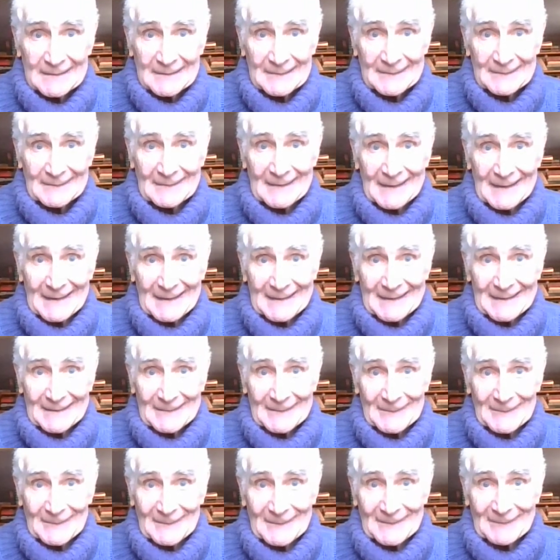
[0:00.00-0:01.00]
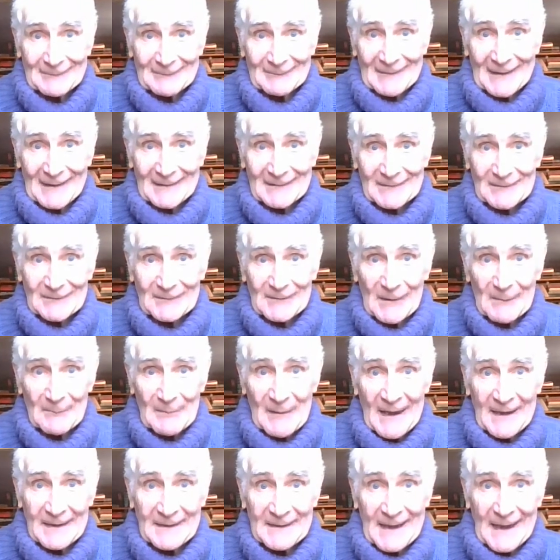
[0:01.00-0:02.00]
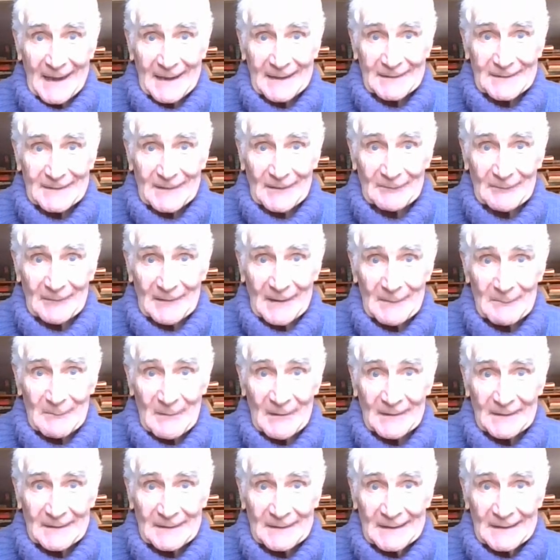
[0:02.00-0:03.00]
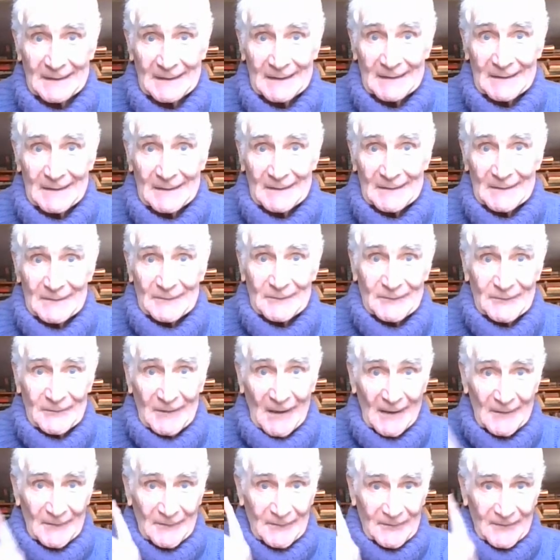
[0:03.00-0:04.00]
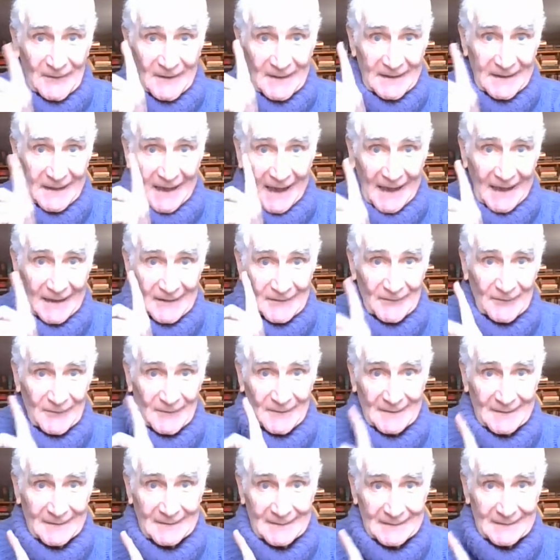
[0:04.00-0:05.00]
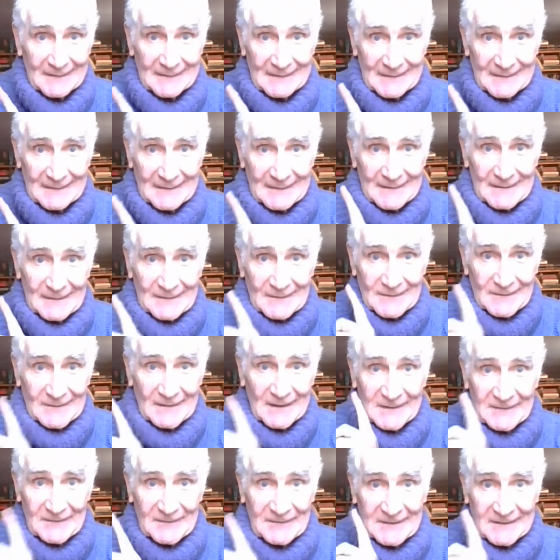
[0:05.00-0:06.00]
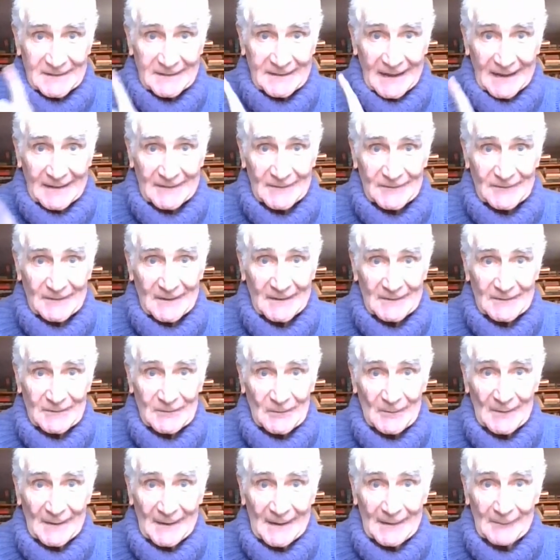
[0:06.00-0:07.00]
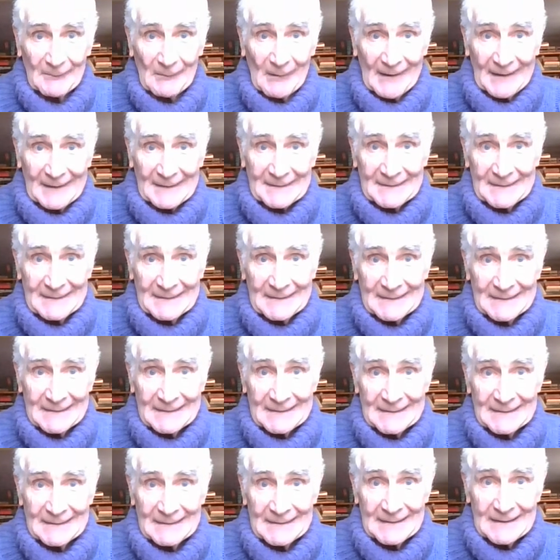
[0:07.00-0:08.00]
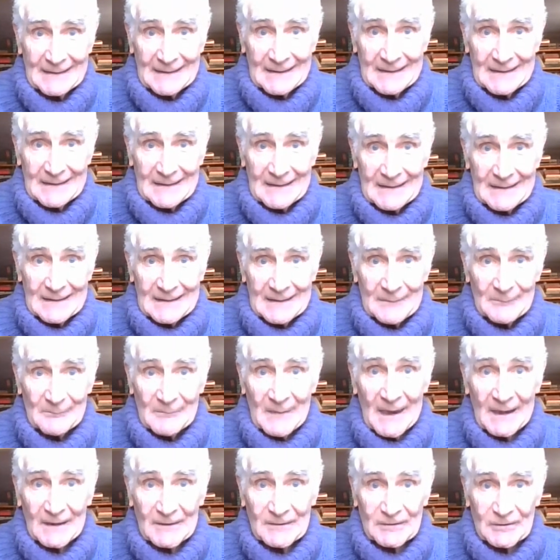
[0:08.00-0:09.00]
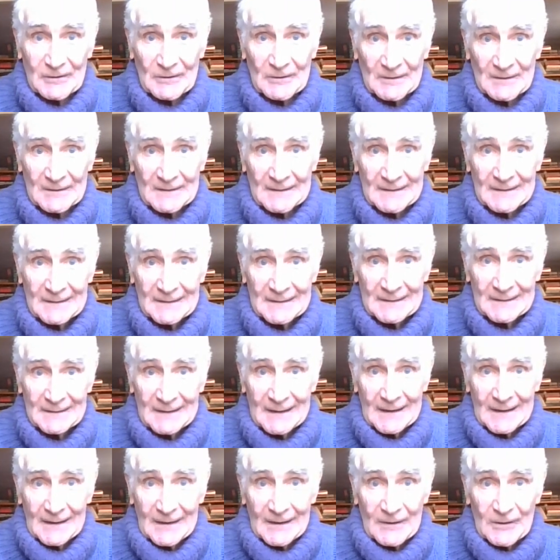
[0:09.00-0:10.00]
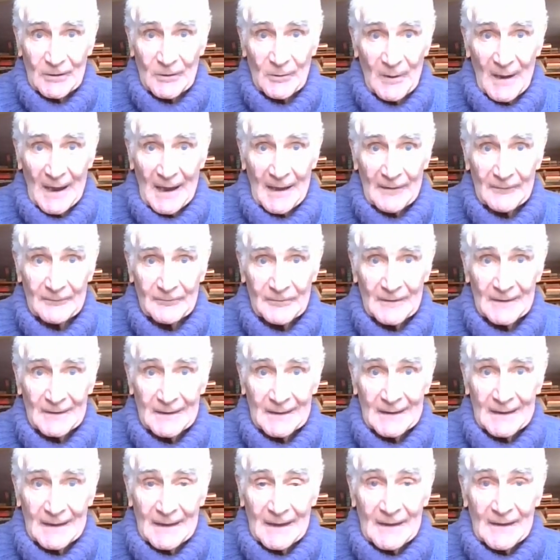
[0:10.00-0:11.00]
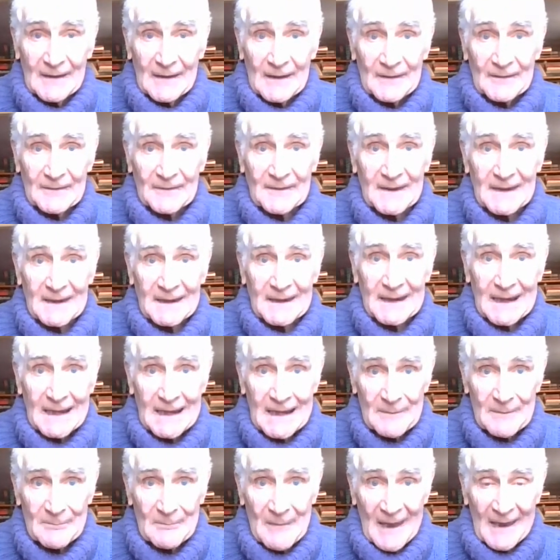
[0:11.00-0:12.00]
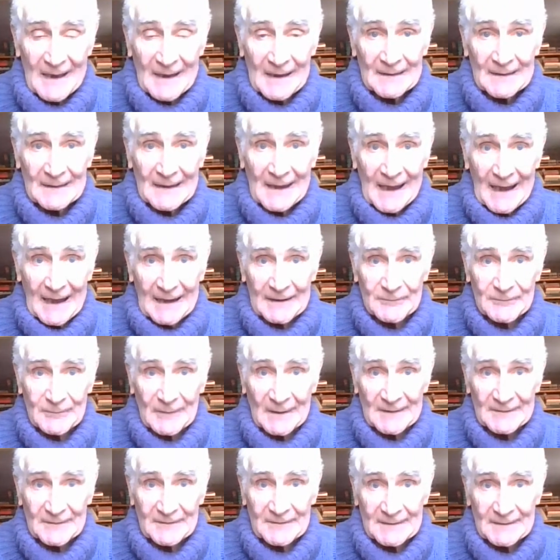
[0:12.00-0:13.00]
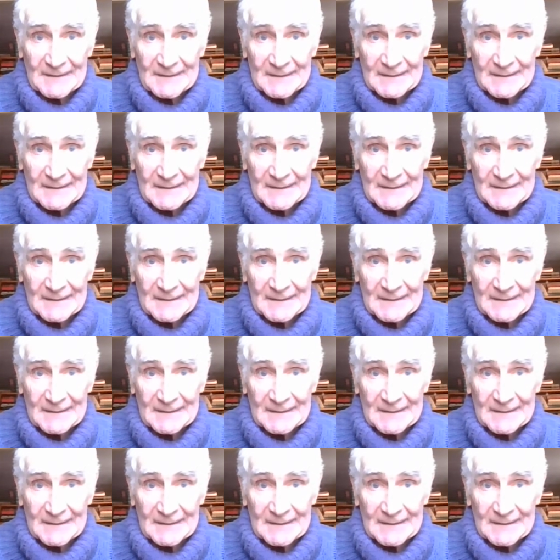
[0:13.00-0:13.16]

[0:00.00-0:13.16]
well, I don't even like to slip any negativity, but just in case things go haywire, make sure you have the email address